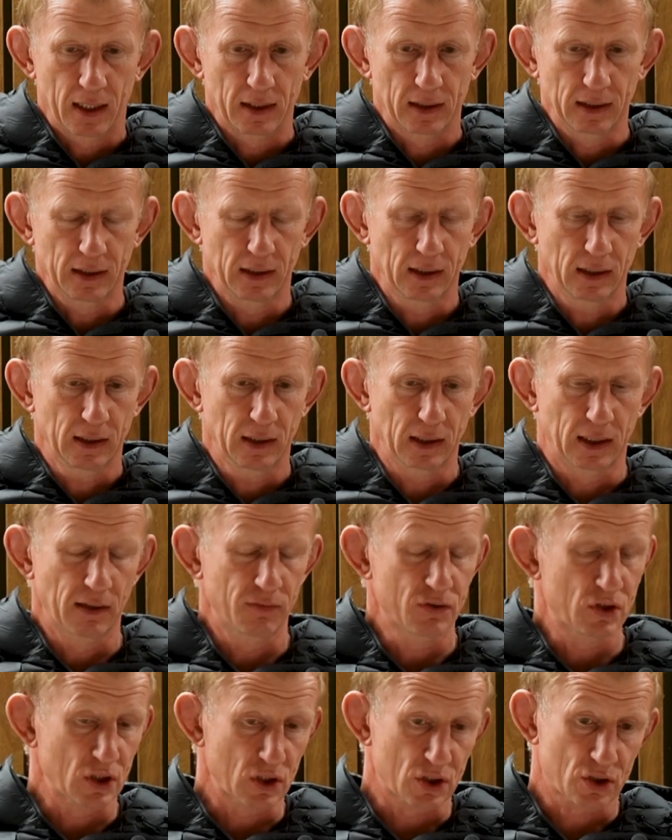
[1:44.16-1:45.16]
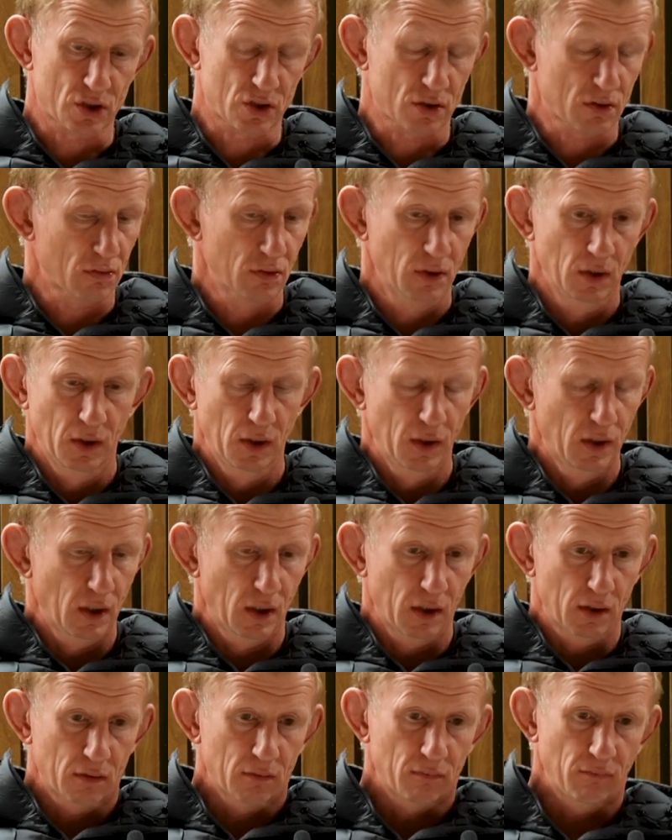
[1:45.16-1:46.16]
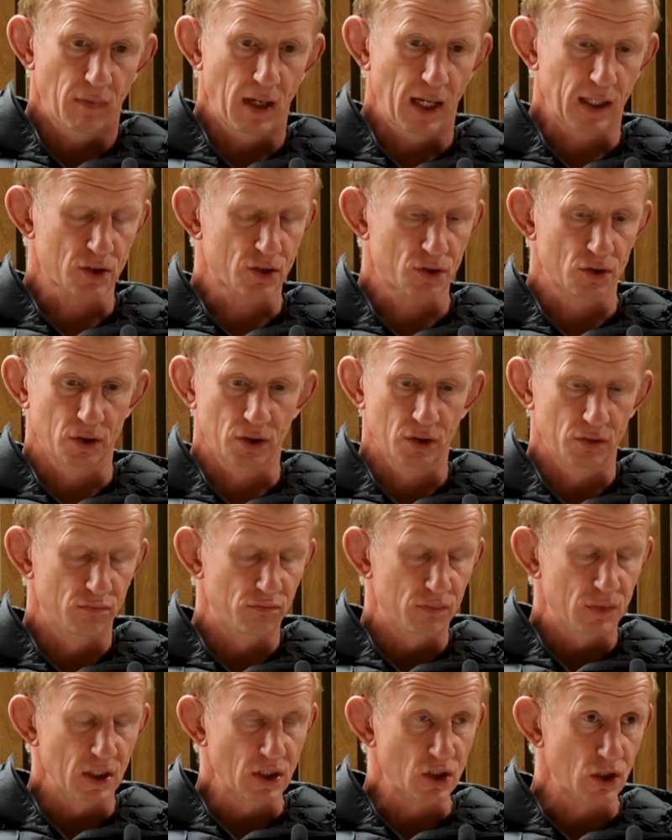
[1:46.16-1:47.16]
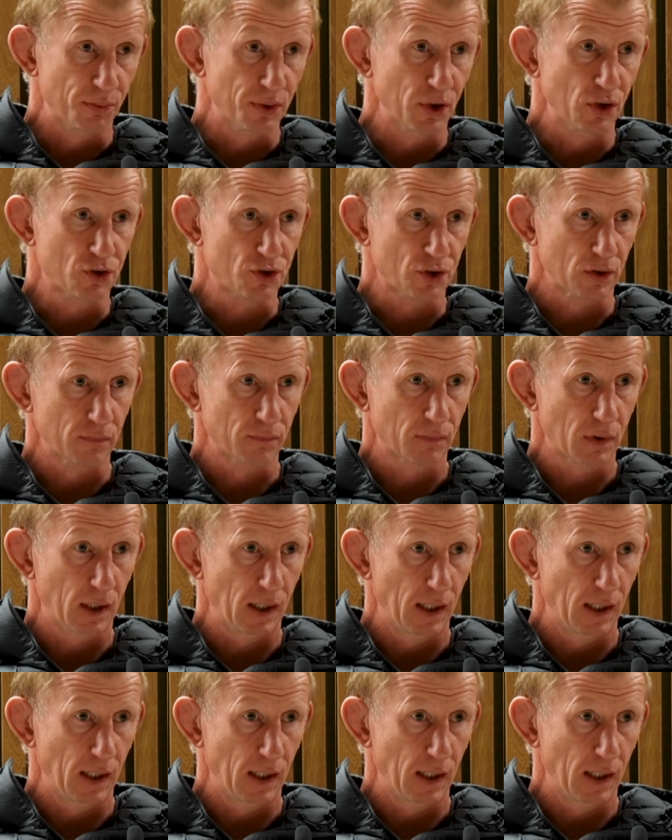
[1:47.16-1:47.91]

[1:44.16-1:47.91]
He gives us extra distribution.